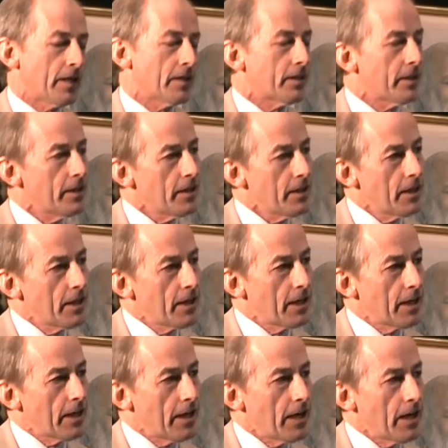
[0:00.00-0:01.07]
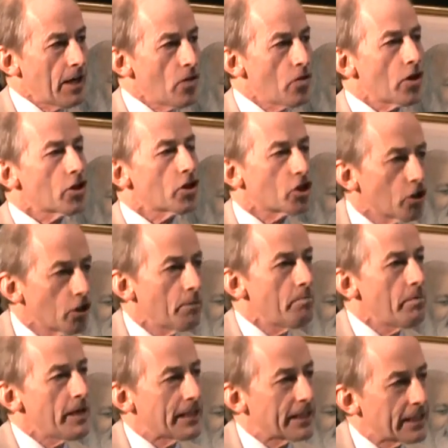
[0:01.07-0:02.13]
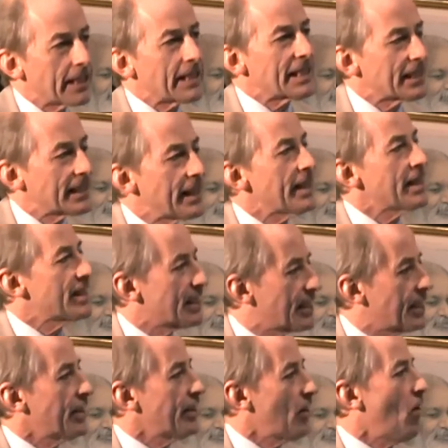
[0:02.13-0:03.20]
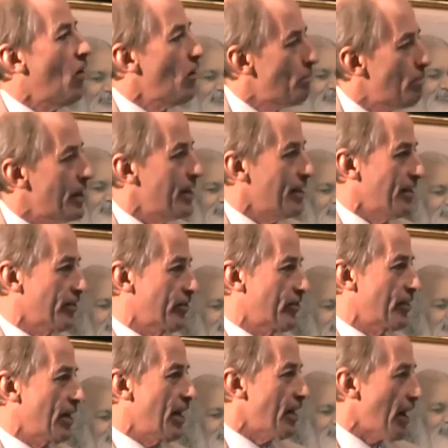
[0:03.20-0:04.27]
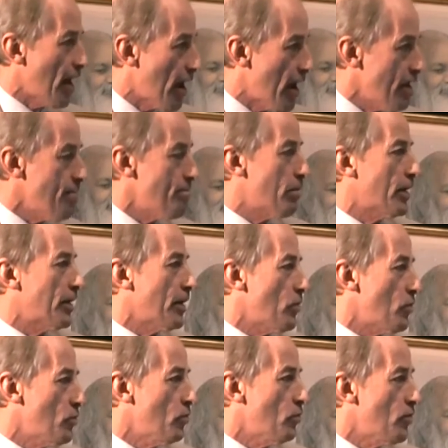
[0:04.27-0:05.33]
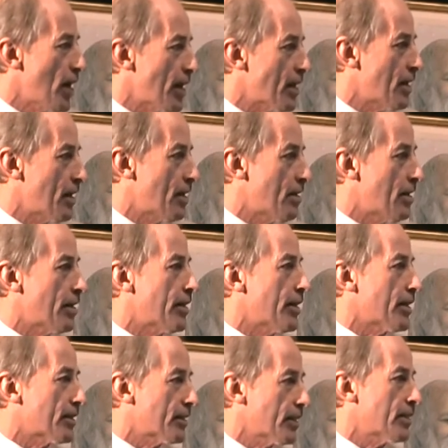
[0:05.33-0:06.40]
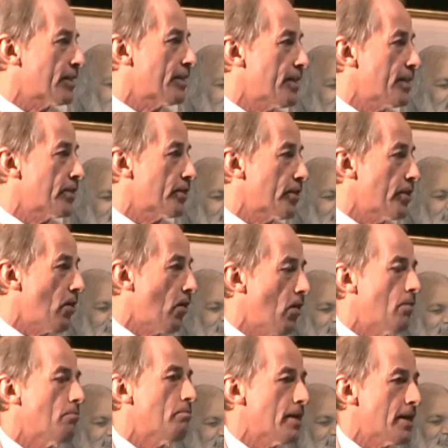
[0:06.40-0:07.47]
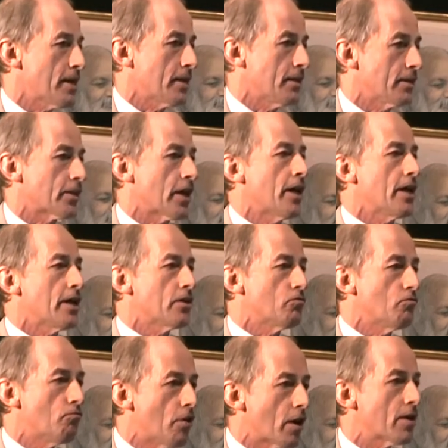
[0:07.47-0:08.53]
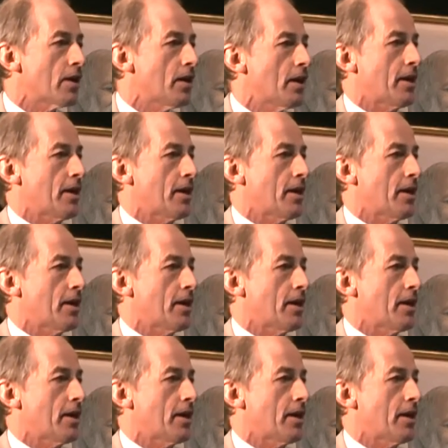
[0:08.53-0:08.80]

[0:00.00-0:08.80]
You see, there should be six tastes in all meals. And anybody who regularly takes six tastes in all meals is very